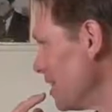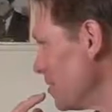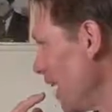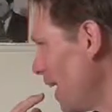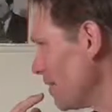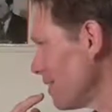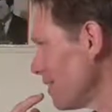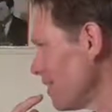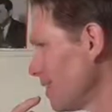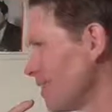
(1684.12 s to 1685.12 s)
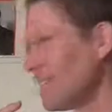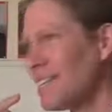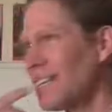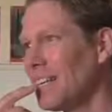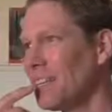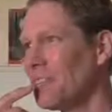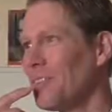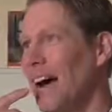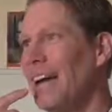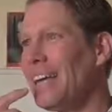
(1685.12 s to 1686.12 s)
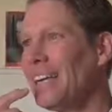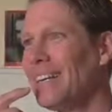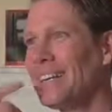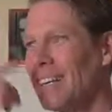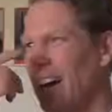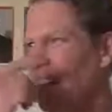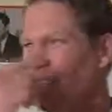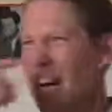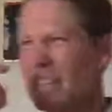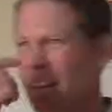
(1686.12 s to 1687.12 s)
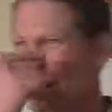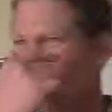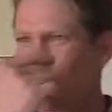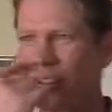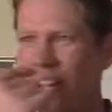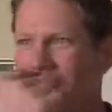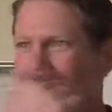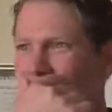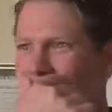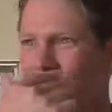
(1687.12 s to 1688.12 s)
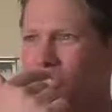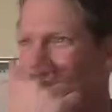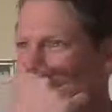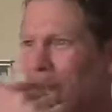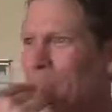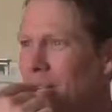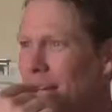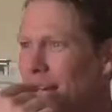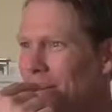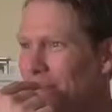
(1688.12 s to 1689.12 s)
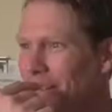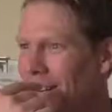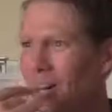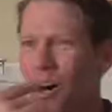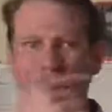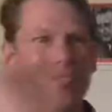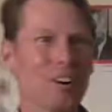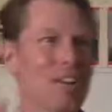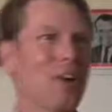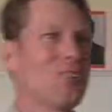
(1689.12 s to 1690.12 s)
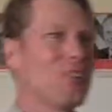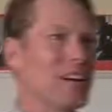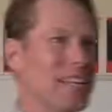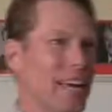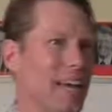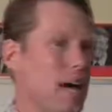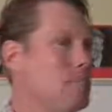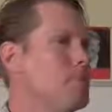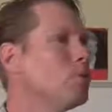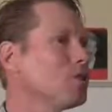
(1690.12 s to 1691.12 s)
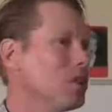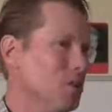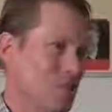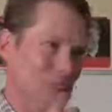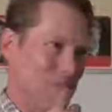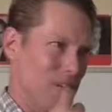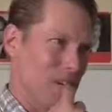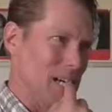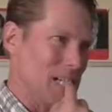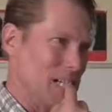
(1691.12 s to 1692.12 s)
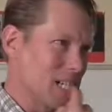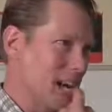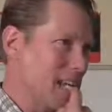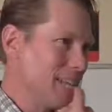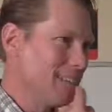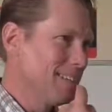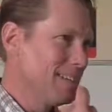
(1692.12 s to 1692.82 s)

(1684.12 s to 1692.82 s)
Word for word: in your mouth. Right? Kind of got that strange shape to them over and over again. A milk tooth, if you will, right?